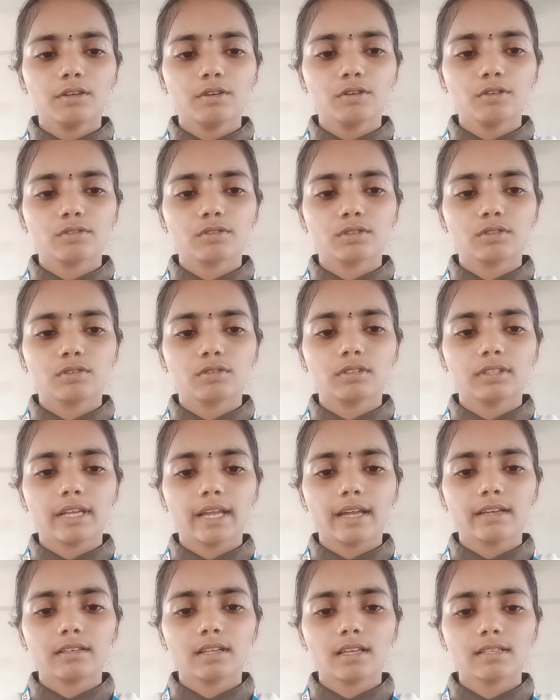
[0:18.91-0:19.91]
used to
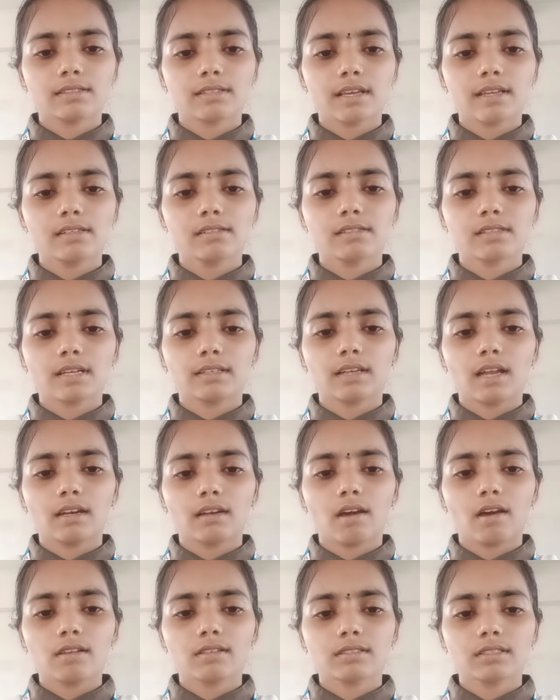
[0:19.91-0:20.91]
data science and
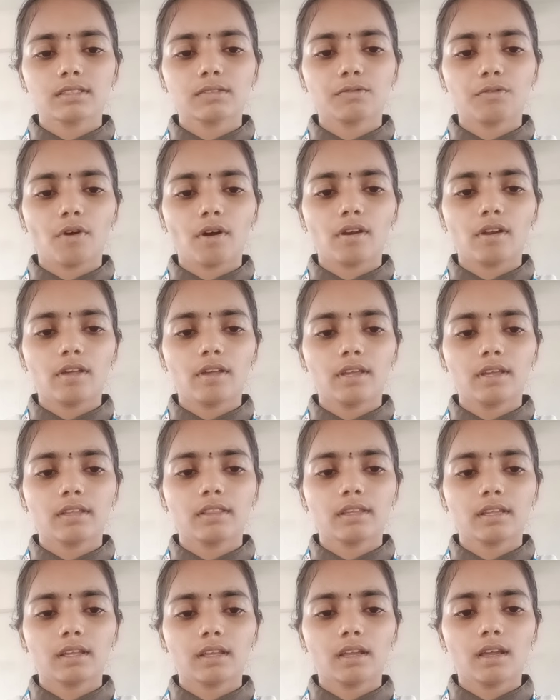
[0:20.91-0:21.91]
analysis following
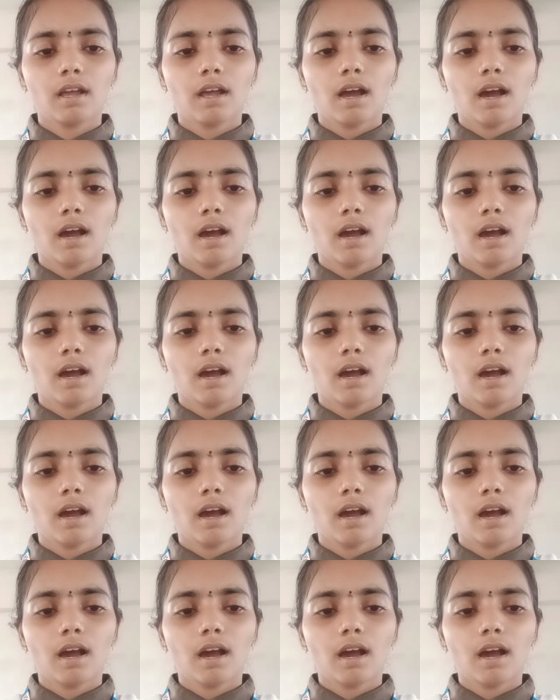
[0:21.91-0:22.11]
the